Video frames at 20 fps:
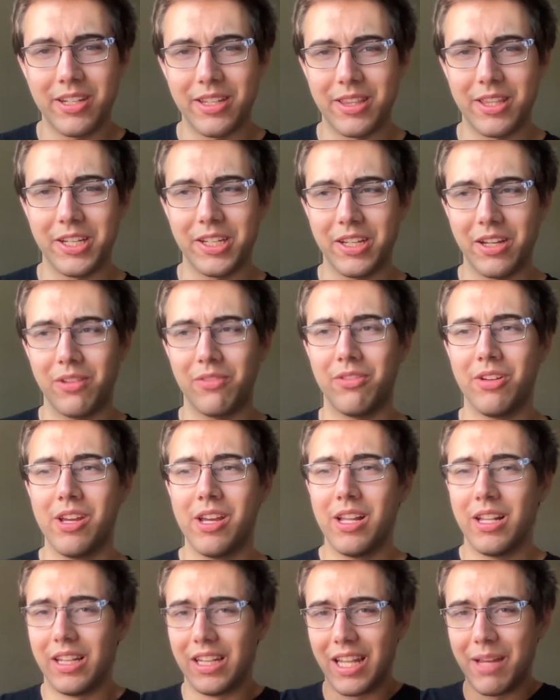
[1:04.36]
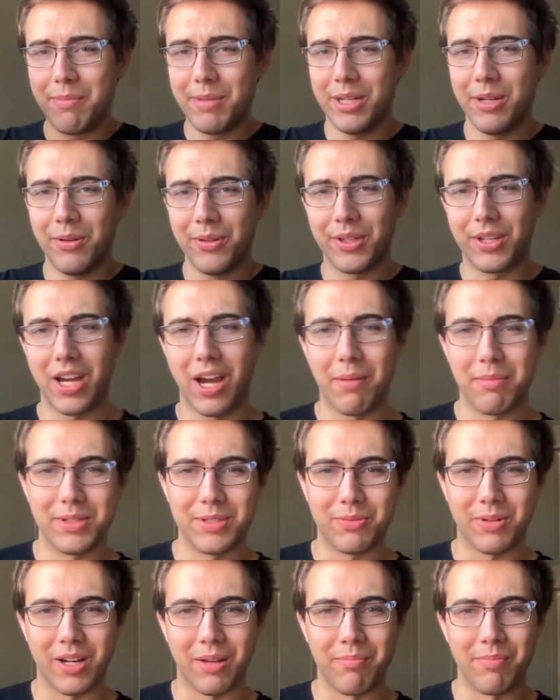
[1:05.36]
to think of. Let me know in the comments
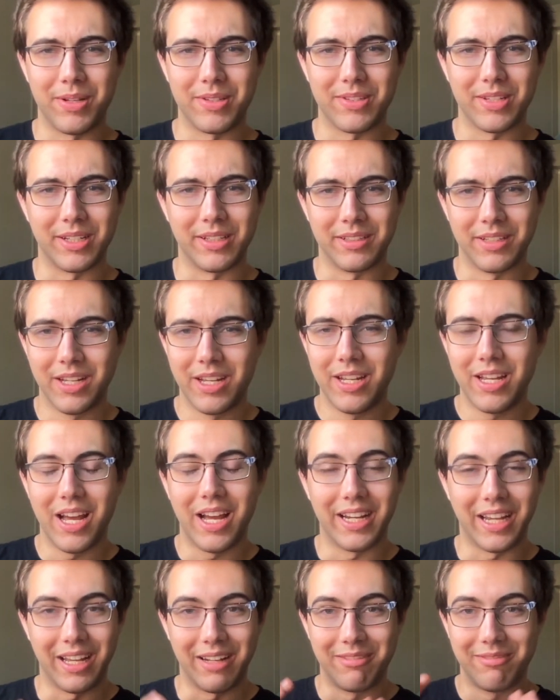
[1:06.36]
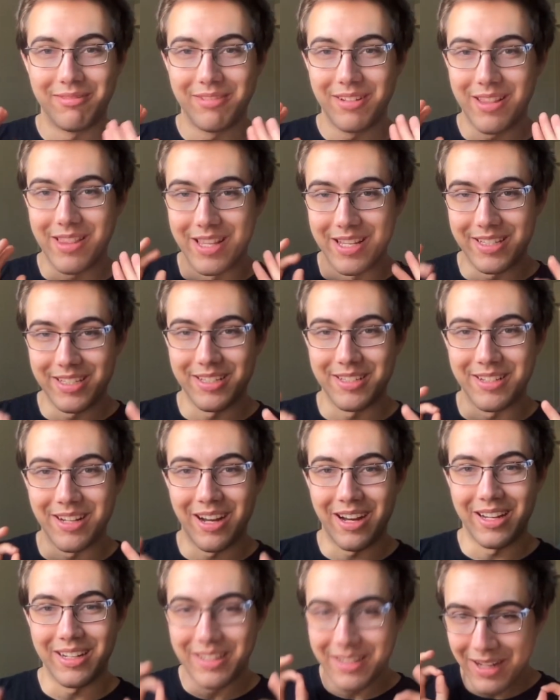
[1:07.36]
what I'm missing. Again, this is
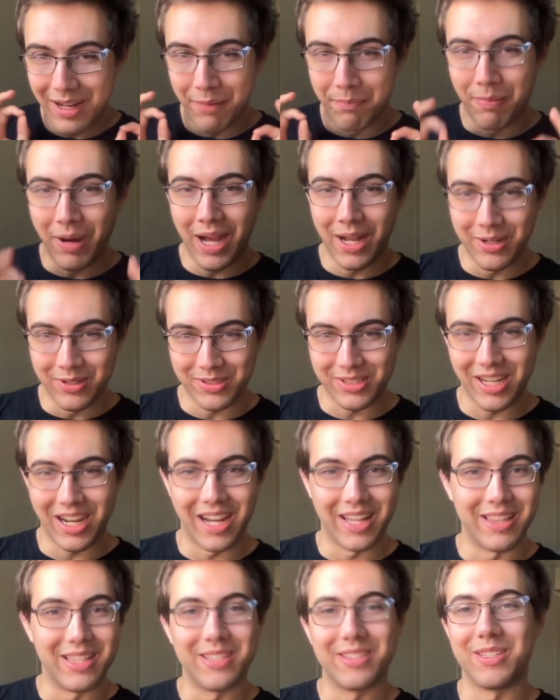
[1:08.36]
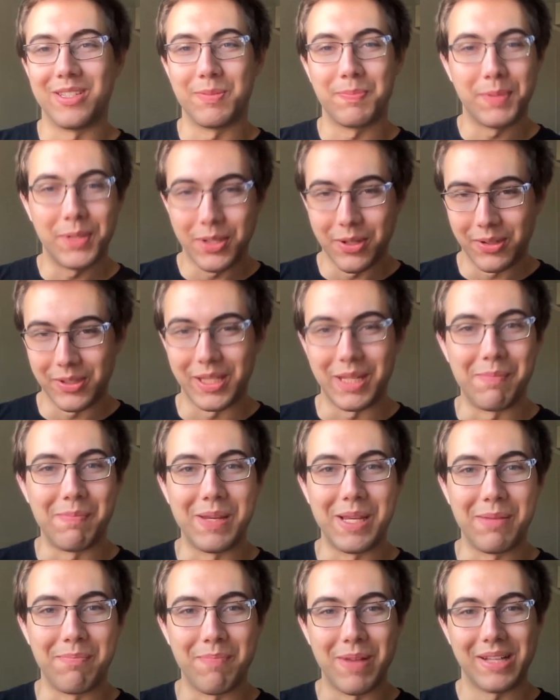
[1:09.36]
not a buyer's guide. This is purely
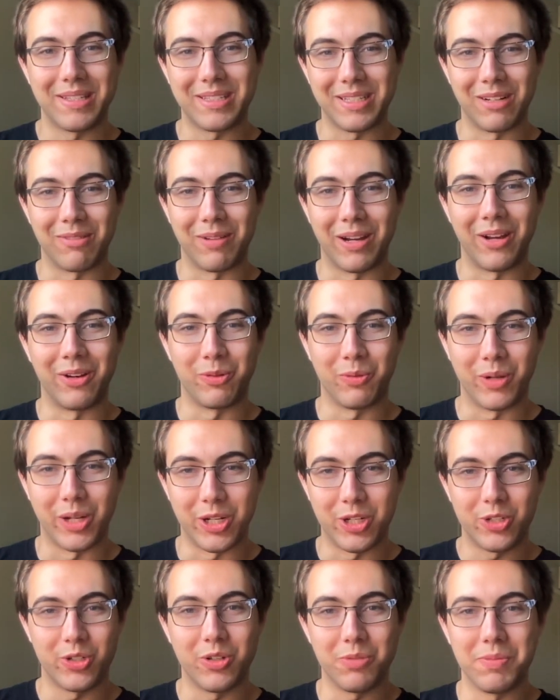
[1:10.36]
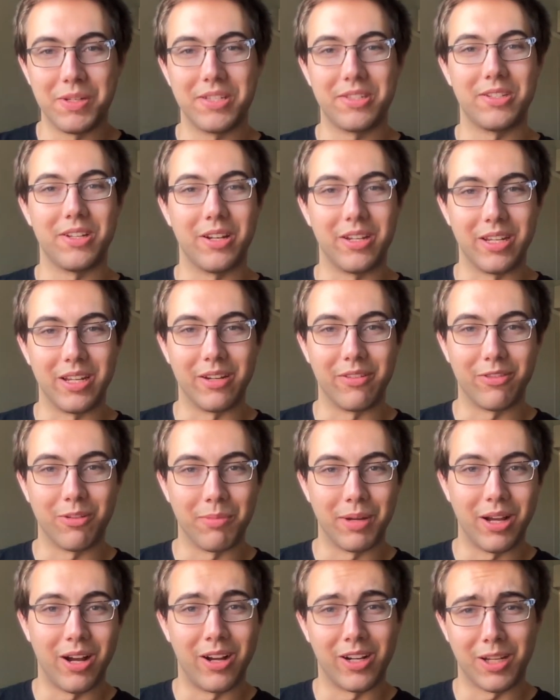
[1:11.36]
me messing around when I should be studying for
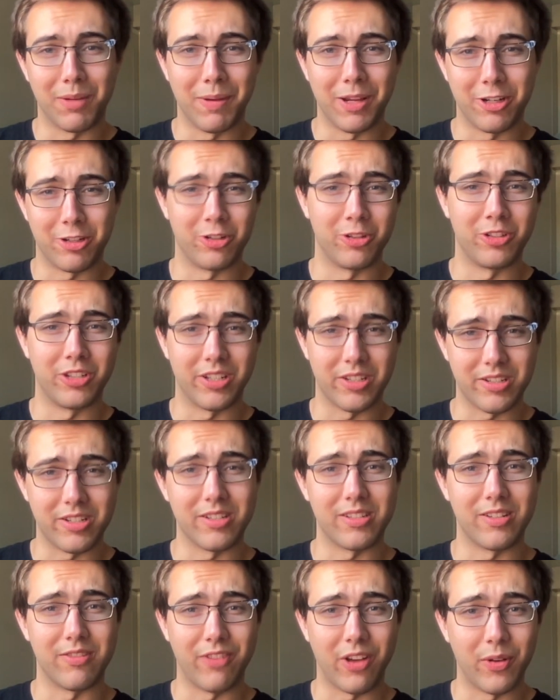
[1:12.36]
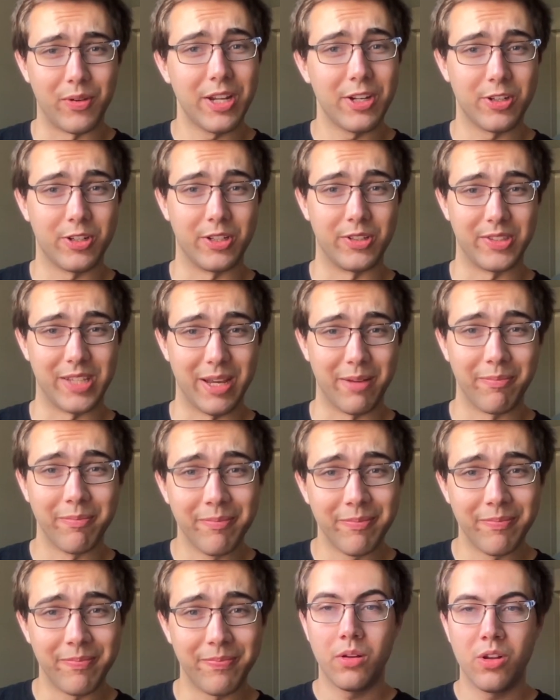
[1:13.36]
my occupational justice and foundation exam.
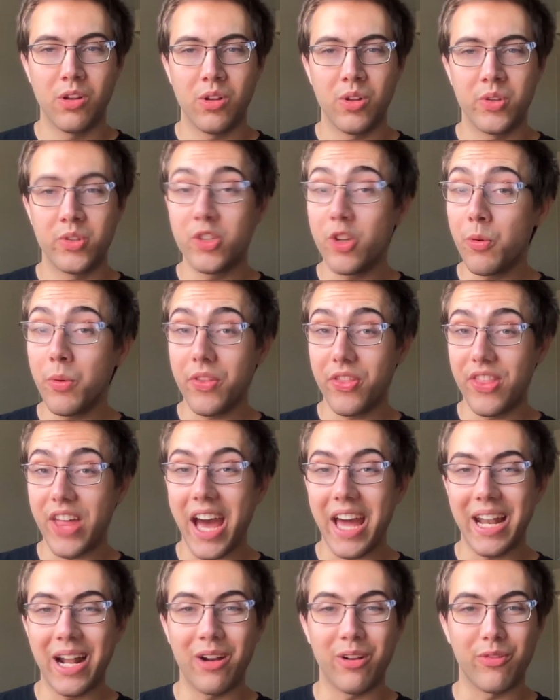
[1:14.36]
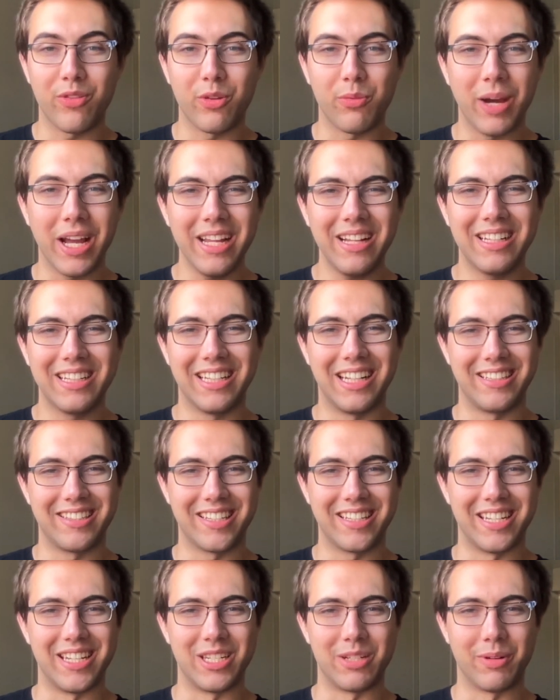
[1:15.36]
So with that out of the way, let's
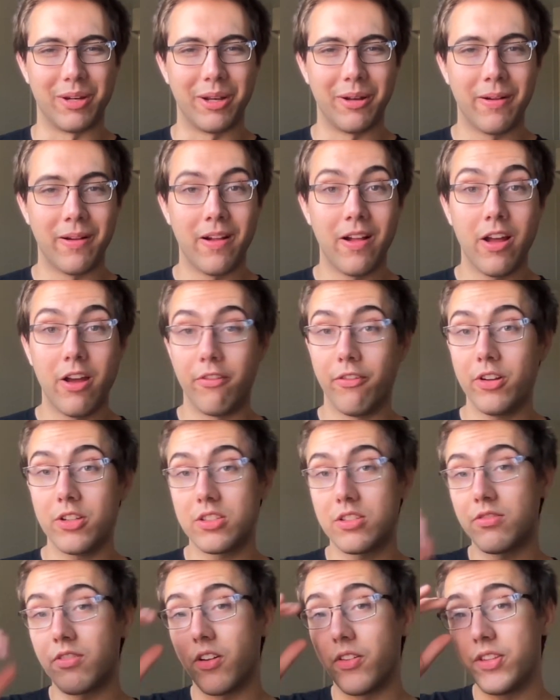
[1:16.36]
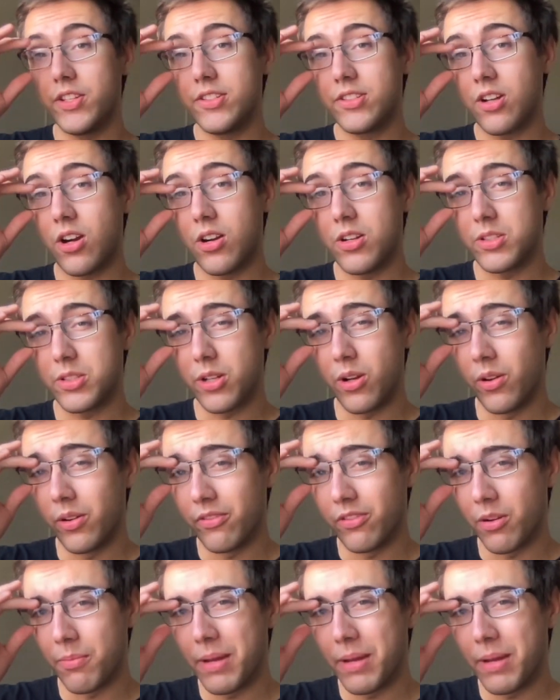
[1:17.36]
get into it. First of all, these cars are going for